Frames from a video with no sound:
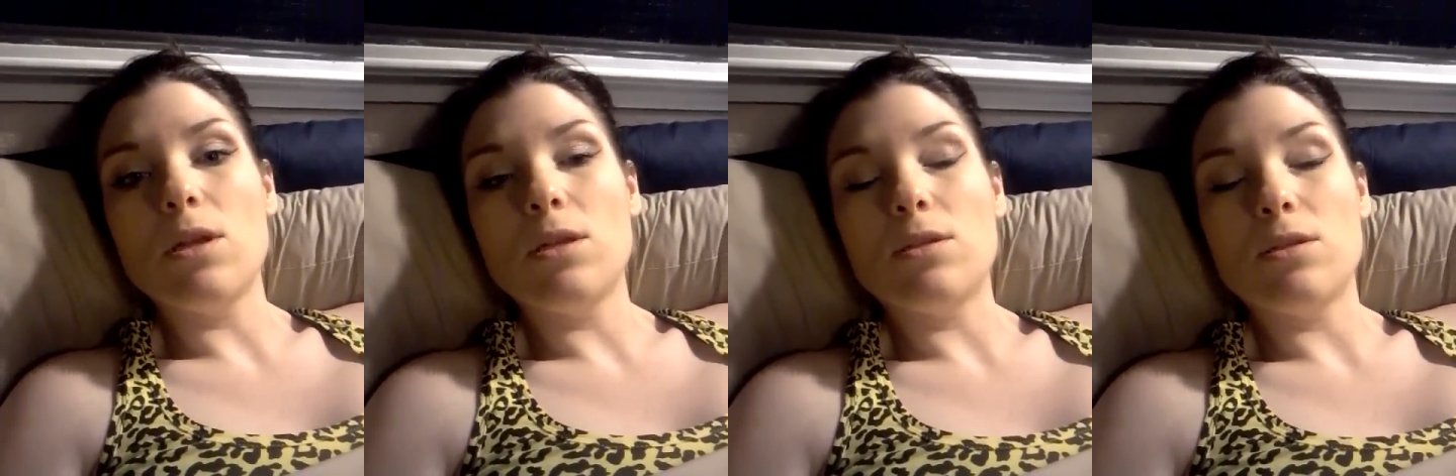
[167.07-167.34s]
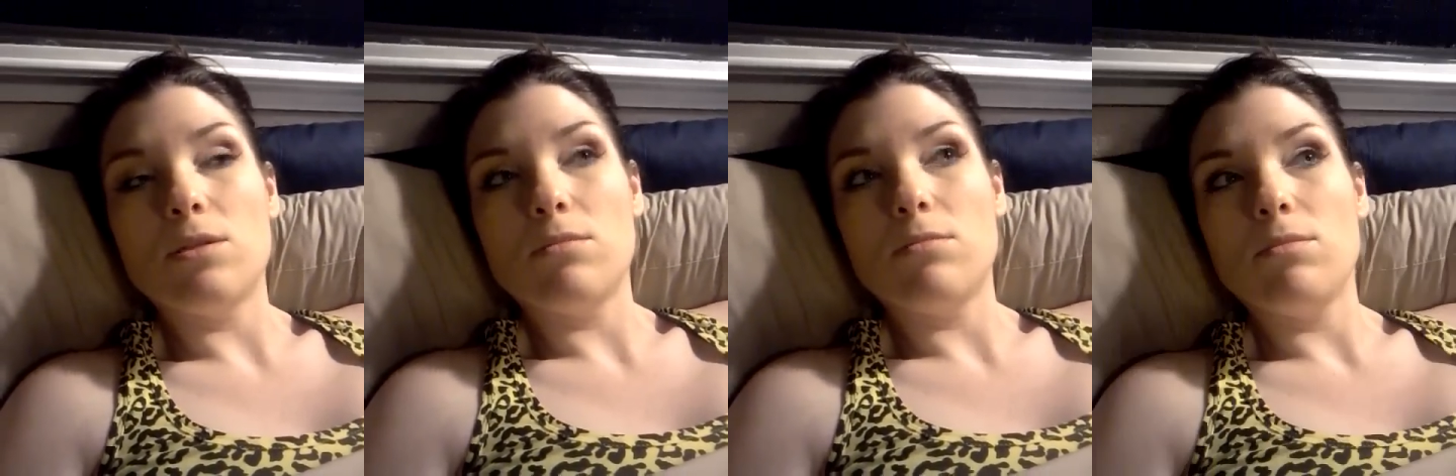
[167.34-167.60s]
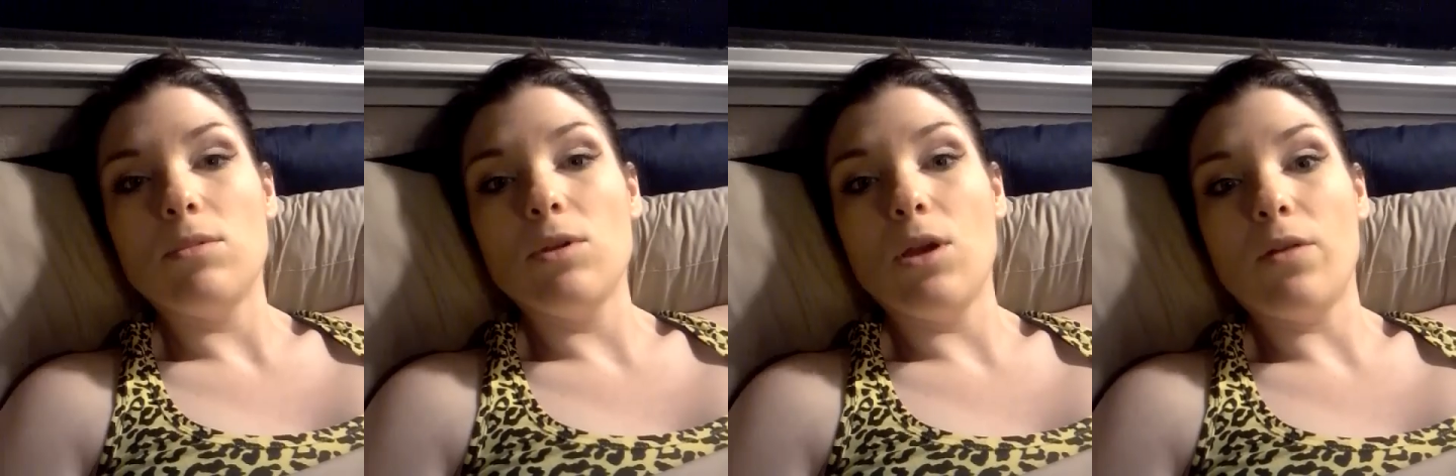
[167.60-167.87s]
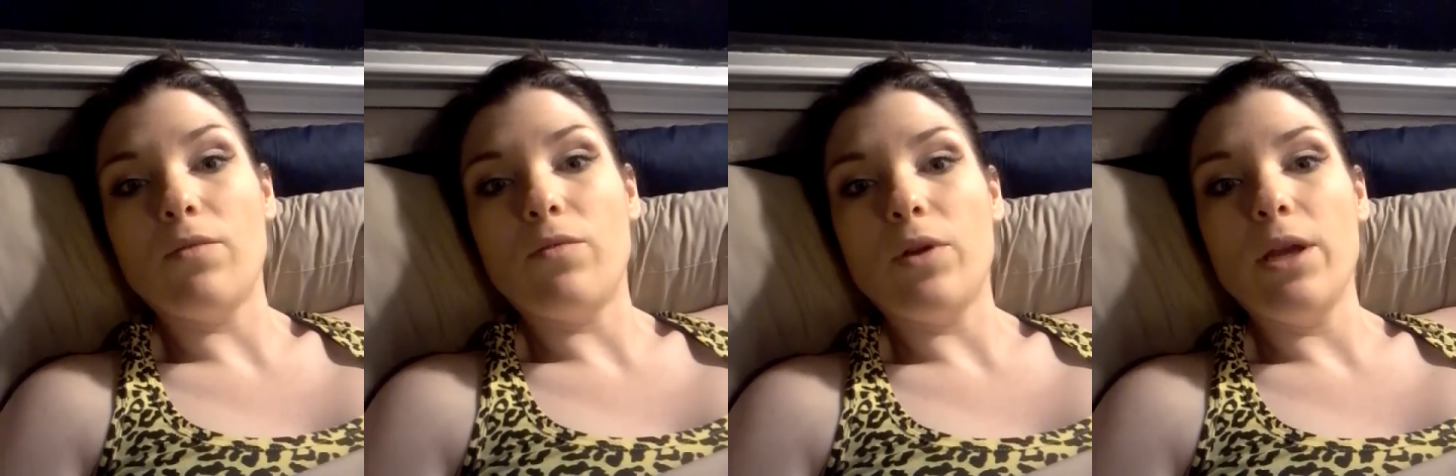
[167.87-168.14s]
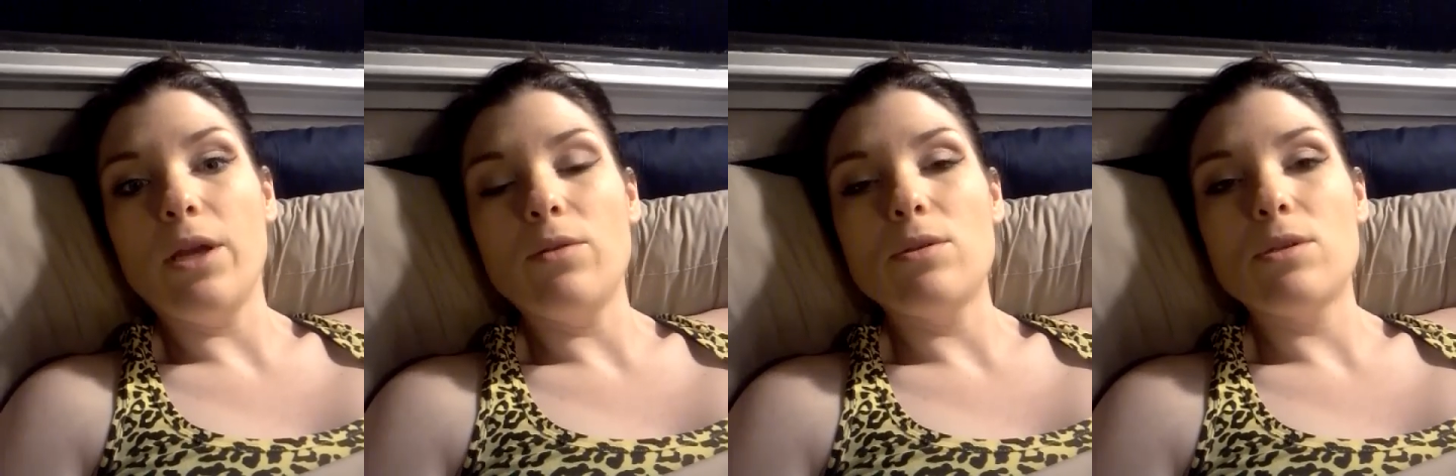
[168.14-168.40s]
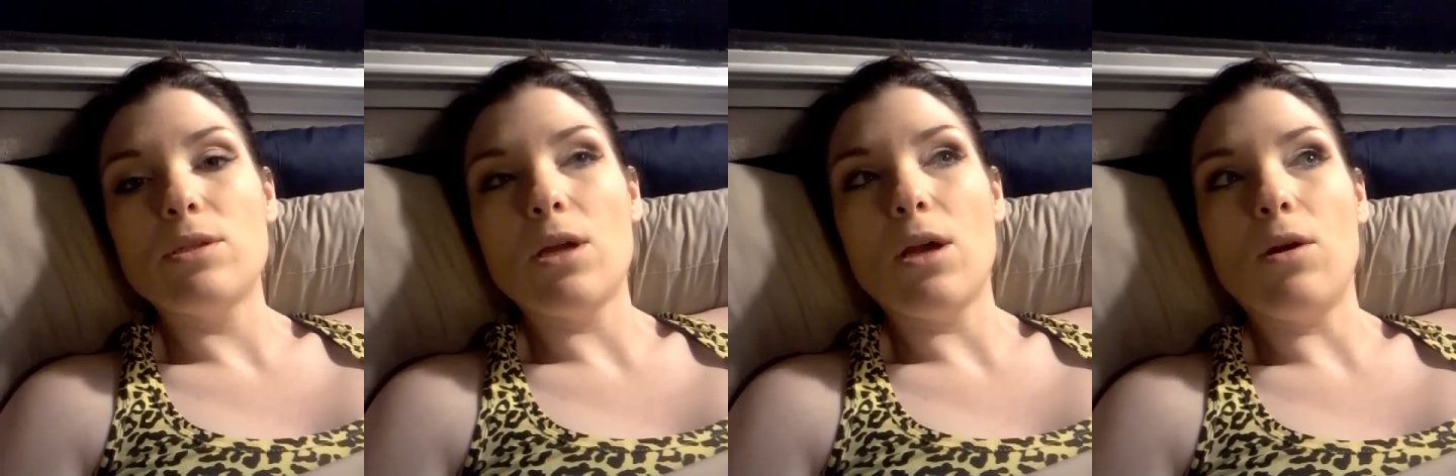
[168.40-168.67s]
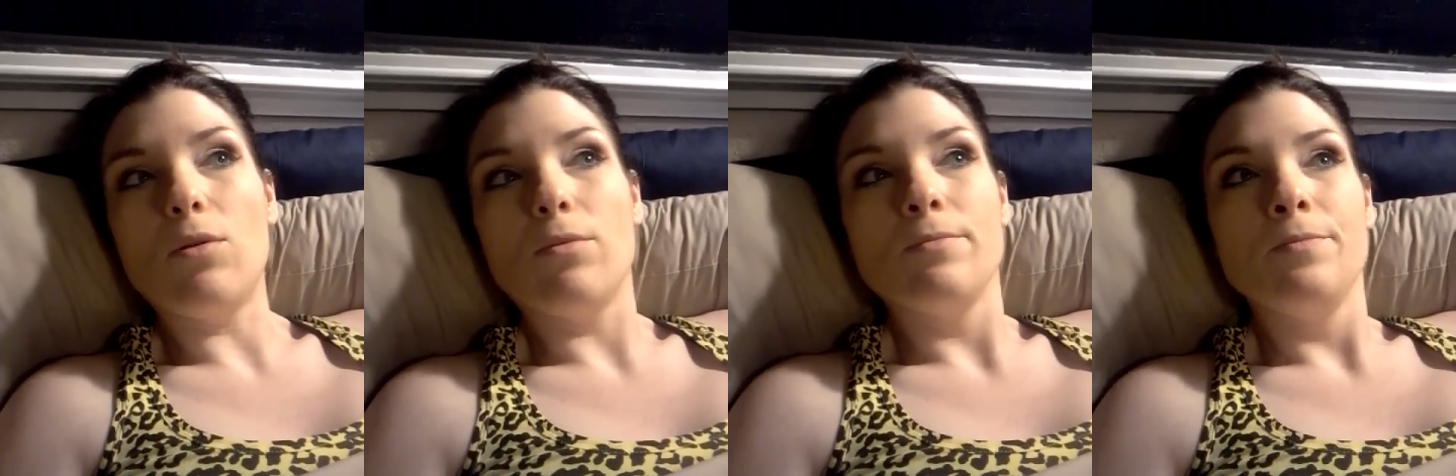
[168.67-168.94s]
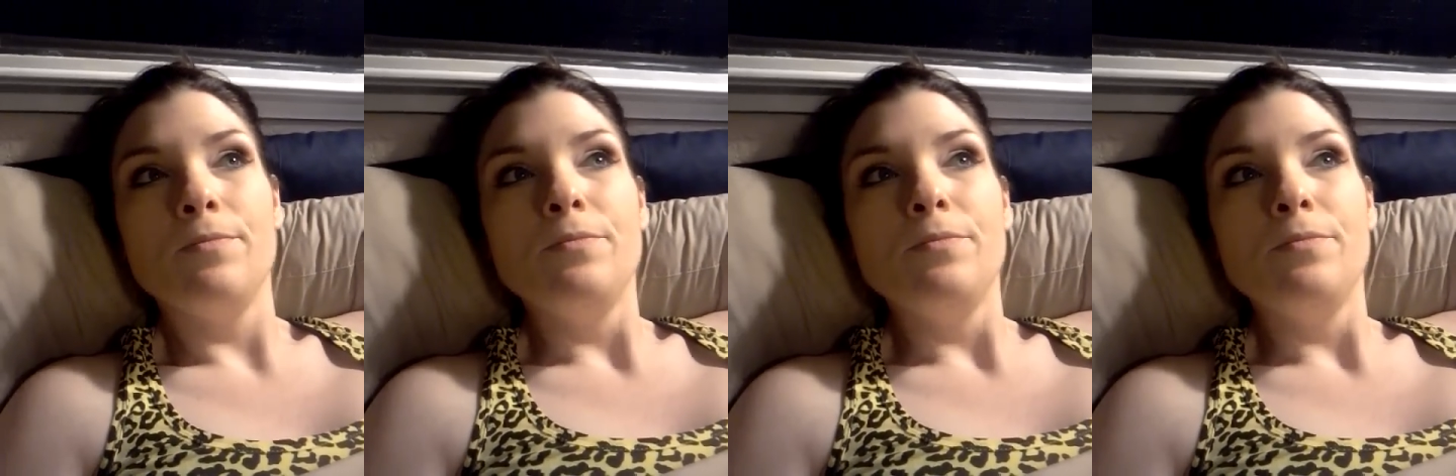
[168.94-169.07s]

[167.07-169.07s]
it's good for you. So,